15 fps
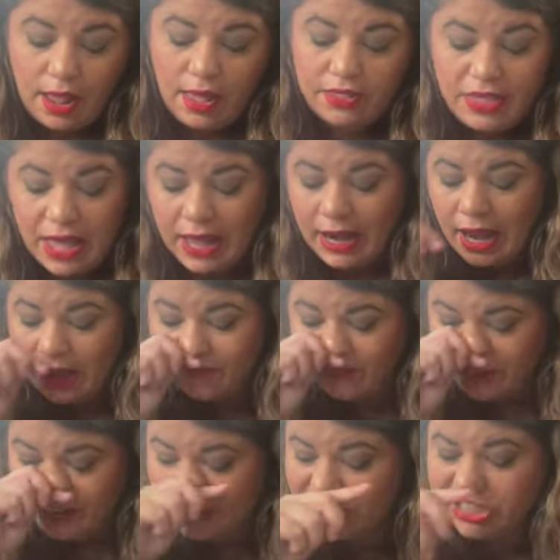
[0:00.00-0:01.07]
Then I
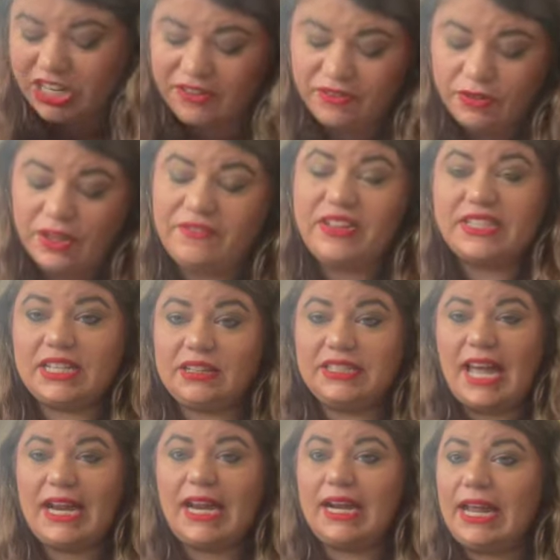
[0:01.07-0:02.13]
finished If You Give a Single
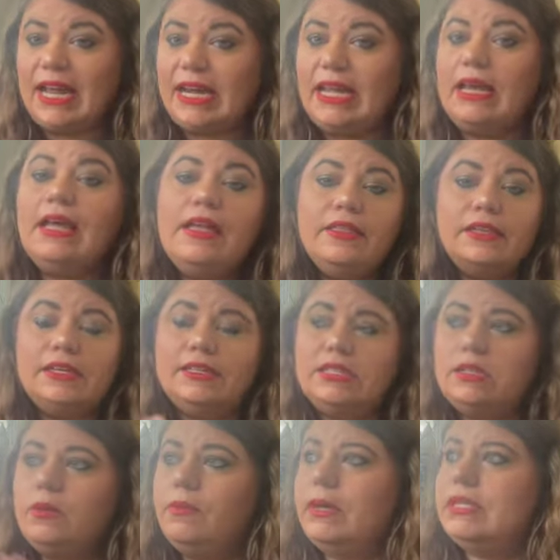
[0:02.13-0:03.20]
Dad a Nanny.
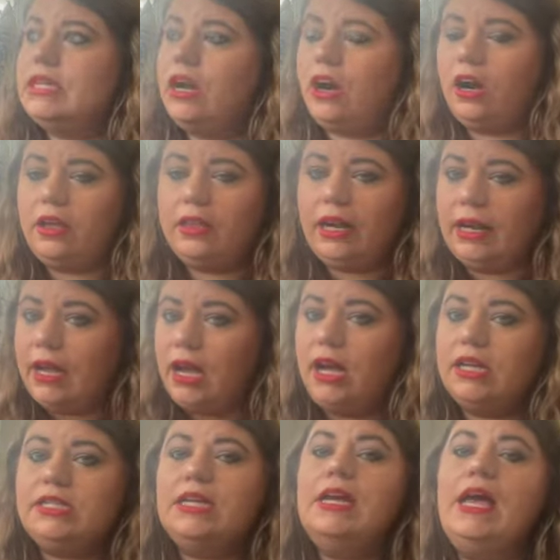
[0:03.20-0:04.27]
This was an arc that I
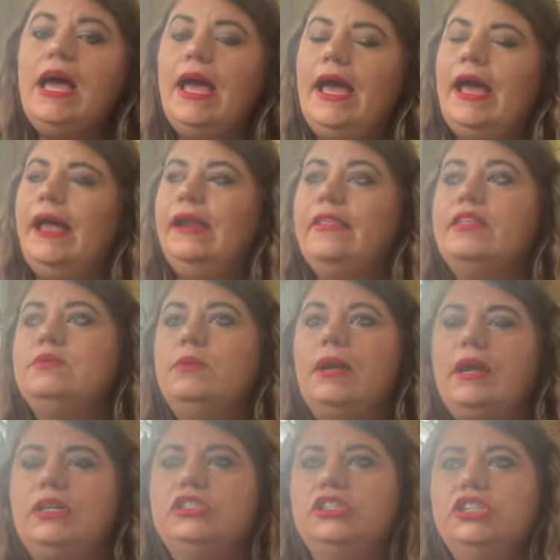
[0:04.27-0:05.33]
got, and this book
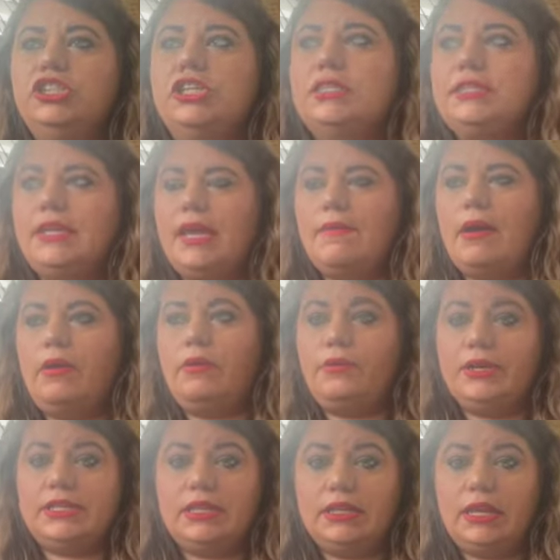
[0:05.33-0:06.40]
actually just came out
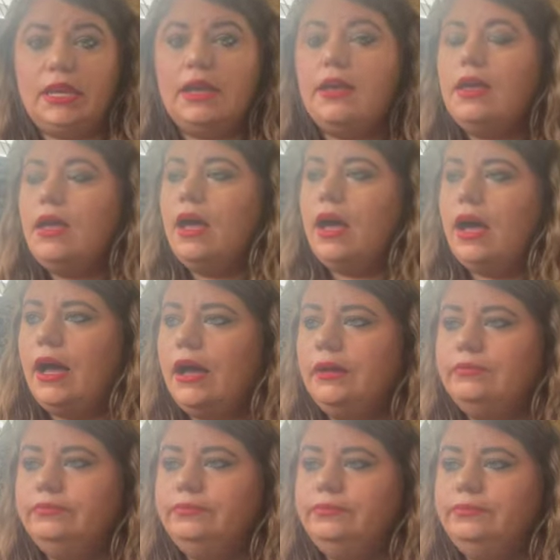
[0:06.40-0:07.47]
recently.
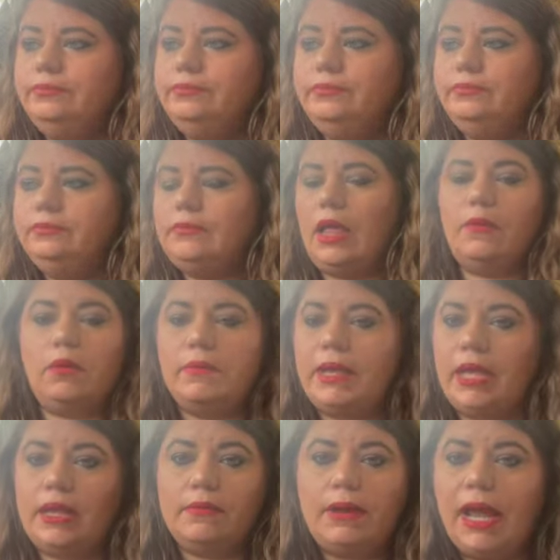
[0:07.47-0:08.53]
It will be
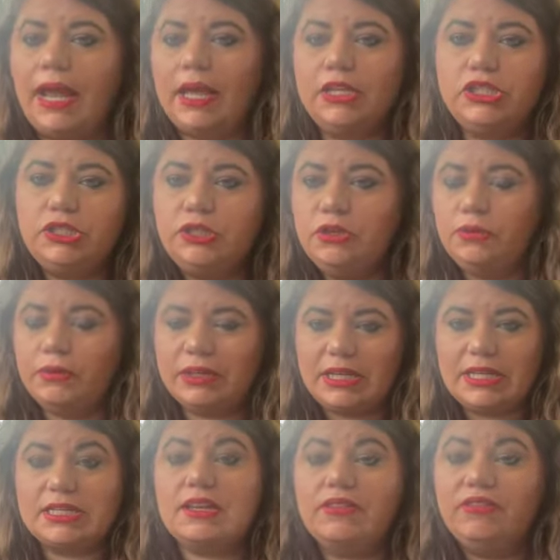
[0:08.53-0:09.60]
in my new
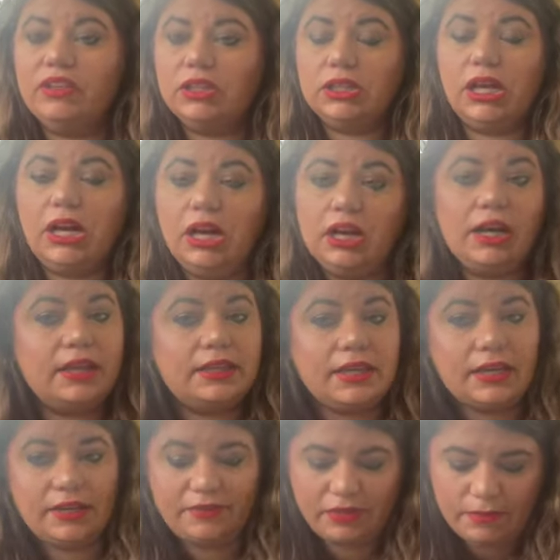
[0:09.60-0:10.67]
release vlog at the
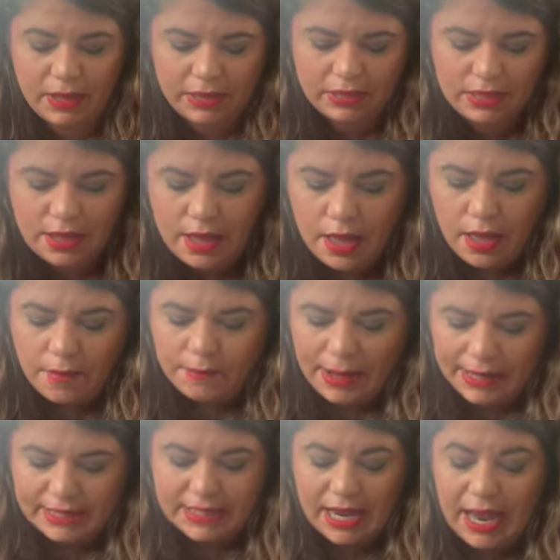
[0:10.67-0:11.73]
end of the month,
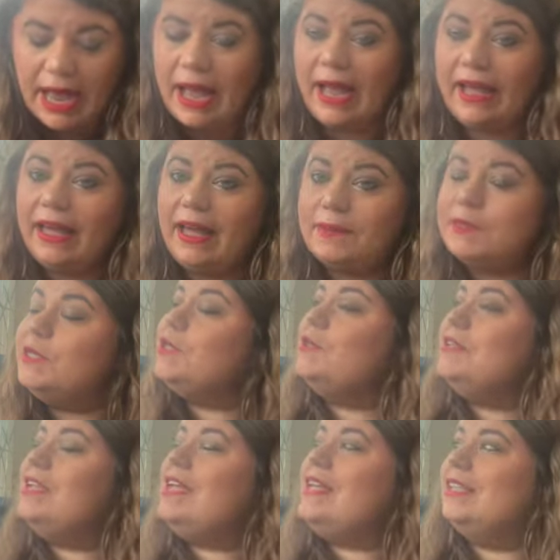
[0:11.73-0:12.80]
but I
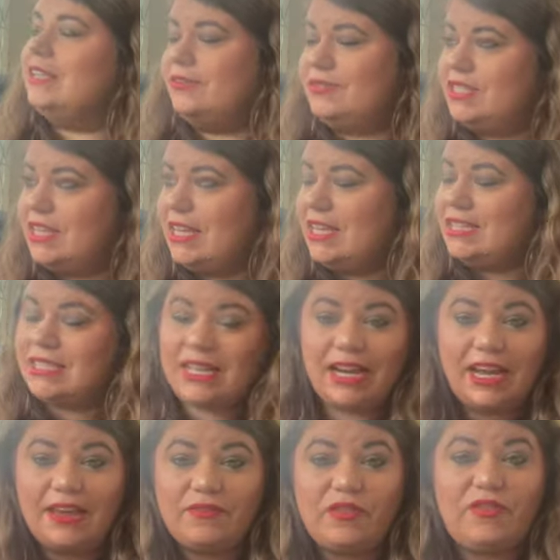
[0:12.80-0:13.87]
absolutely loved this and I
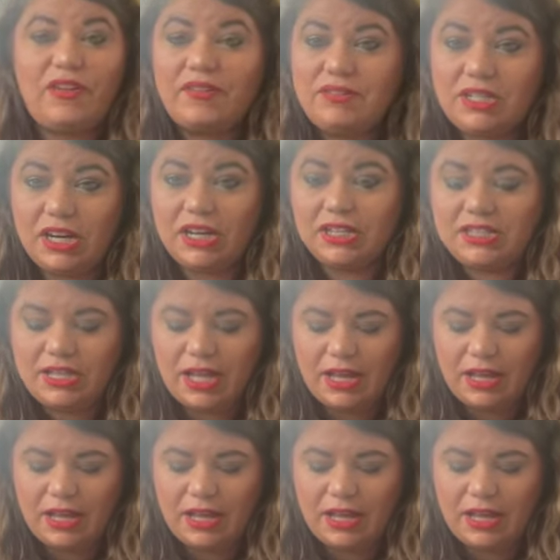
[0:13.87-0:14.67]
gave it 5 stars.